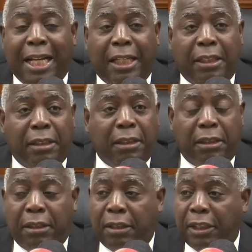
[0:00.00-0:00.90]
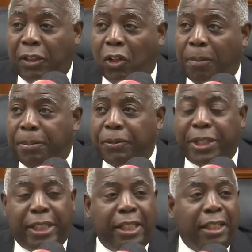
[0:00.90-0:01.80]
And the
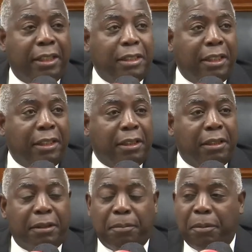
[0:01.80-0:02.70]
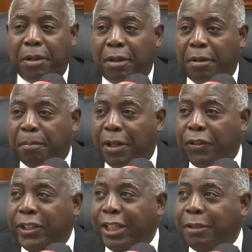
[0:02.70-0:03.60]
operating and the
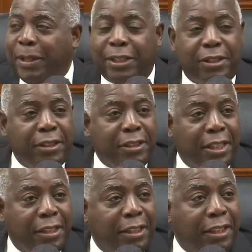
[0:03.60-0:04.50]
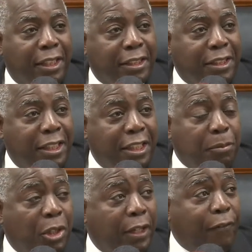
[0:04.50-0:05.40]
monthly expenses, I think, exceeds
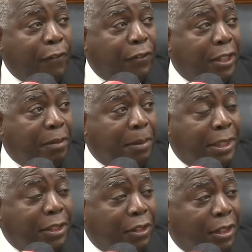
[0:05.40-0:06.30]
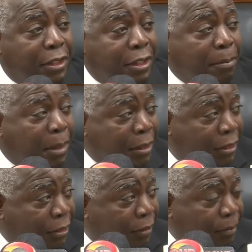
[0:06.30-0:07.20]
more than $15 million a
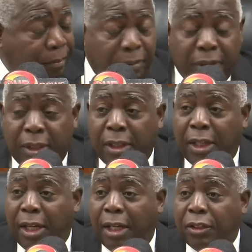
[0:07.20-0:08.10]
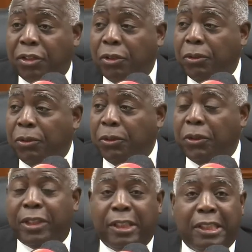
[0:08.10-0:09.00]
month. And so
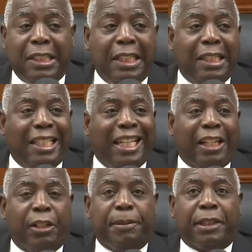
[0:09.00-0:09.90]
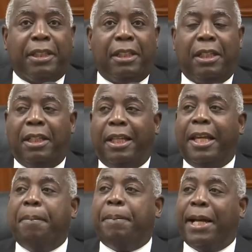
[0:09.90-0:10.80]
you can see the economic
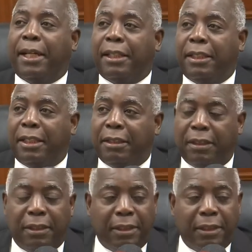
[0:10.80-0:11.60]
impact that